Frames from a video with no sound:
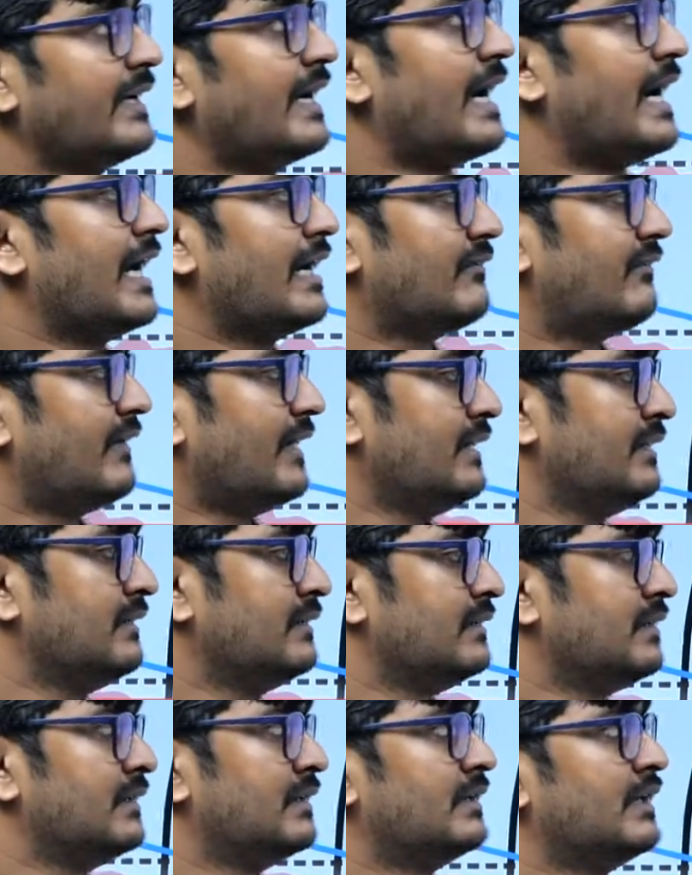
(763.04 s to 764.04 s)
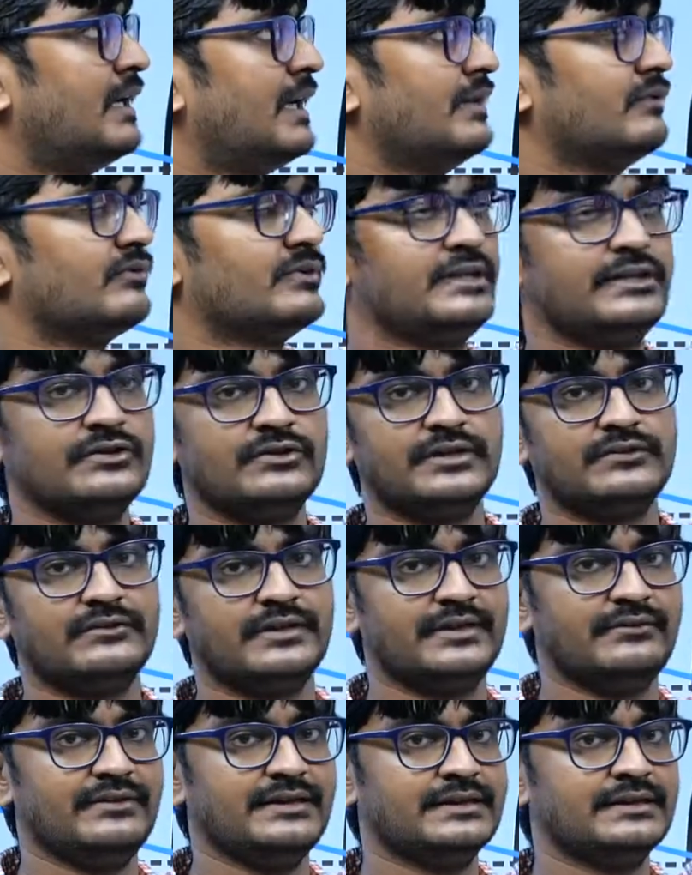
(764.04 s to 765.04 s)
alpha and we need to
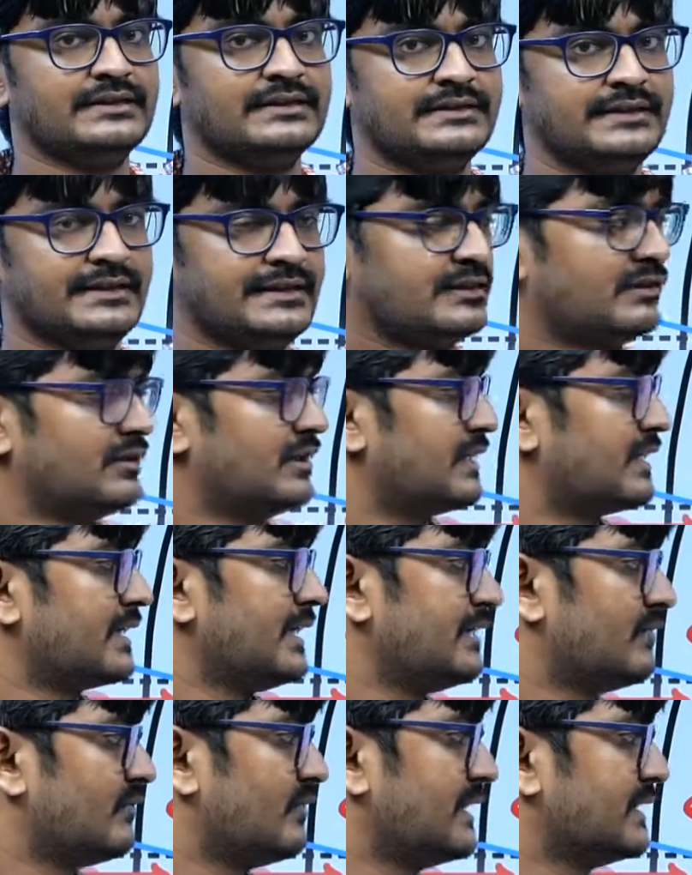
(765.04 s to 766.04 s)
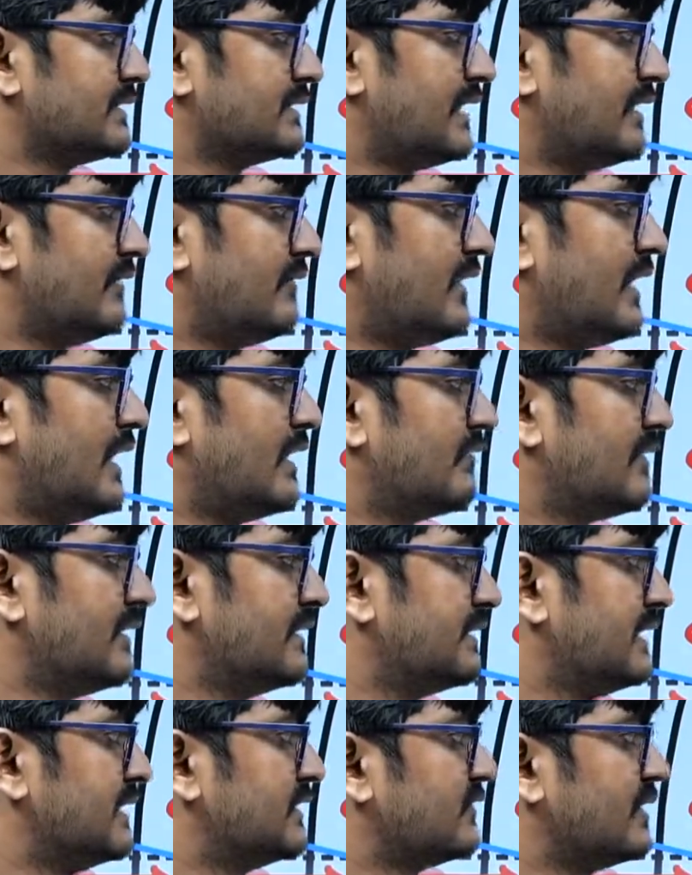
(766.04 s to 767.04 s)
divide with theta naught, right? What is alpha? Alpha is
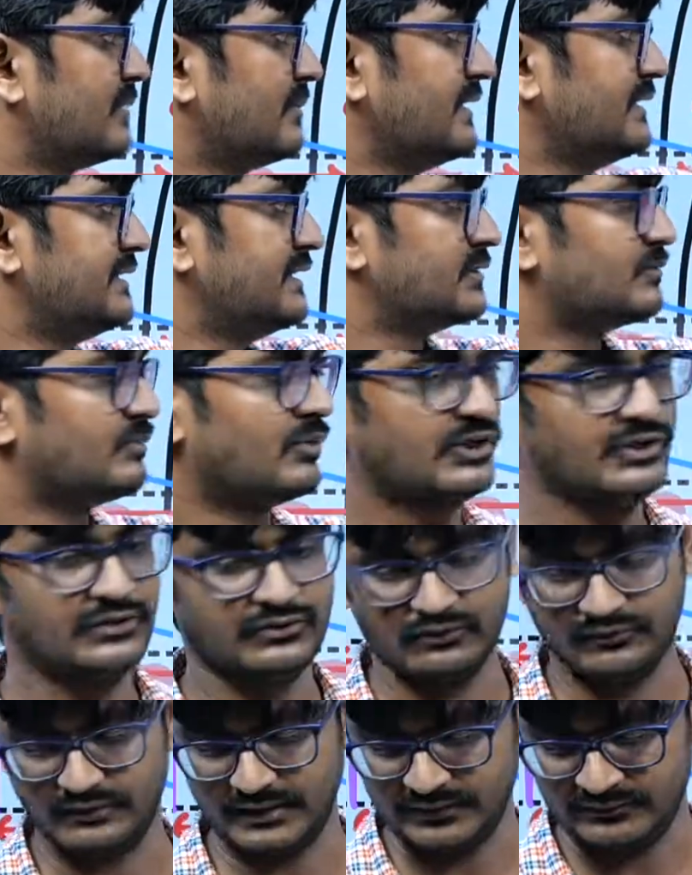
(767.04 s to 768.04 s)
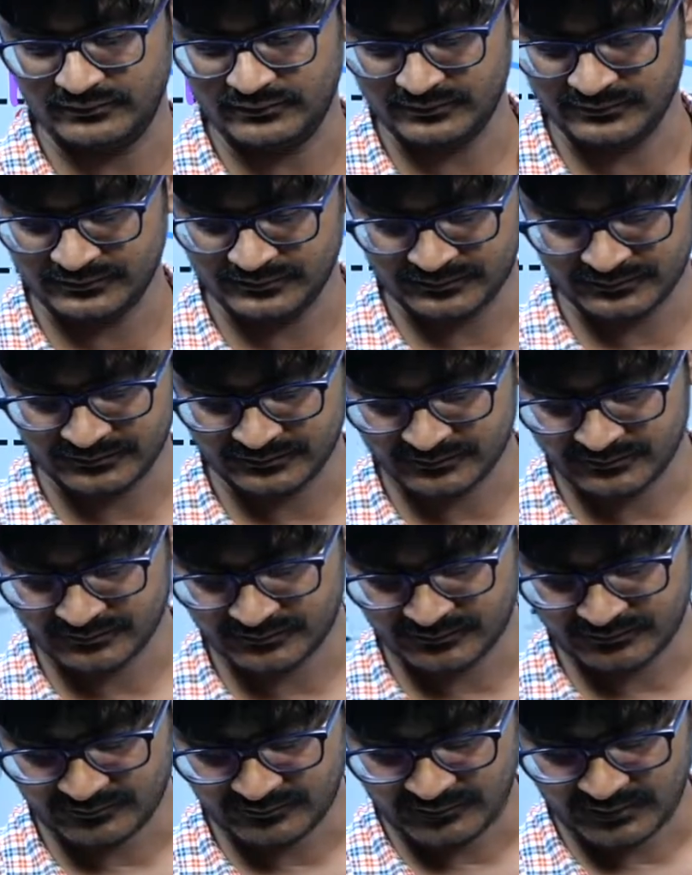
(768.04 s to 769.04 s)
h1 by 6.25.
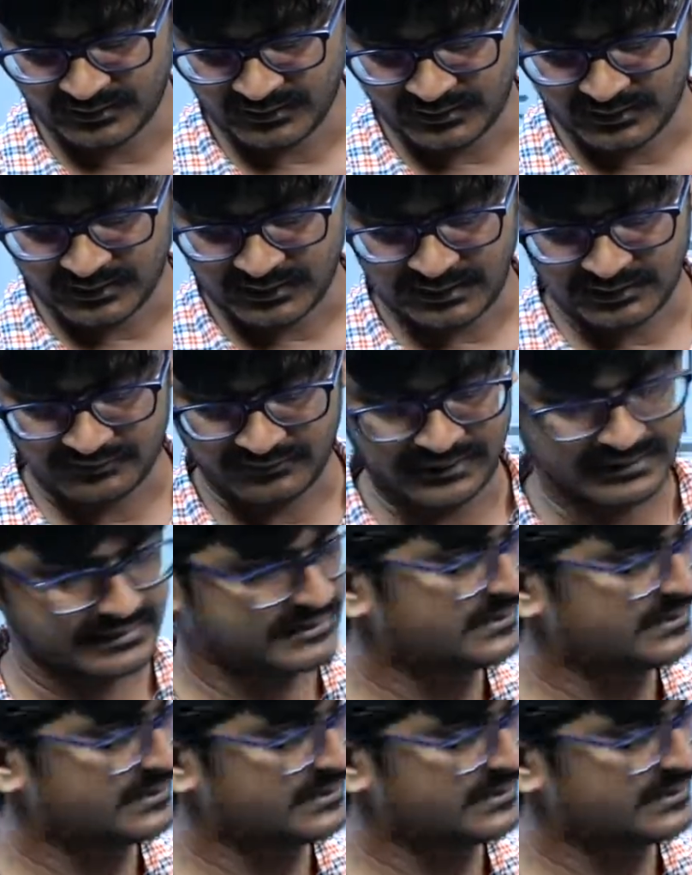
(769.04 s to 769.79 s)
Alpha is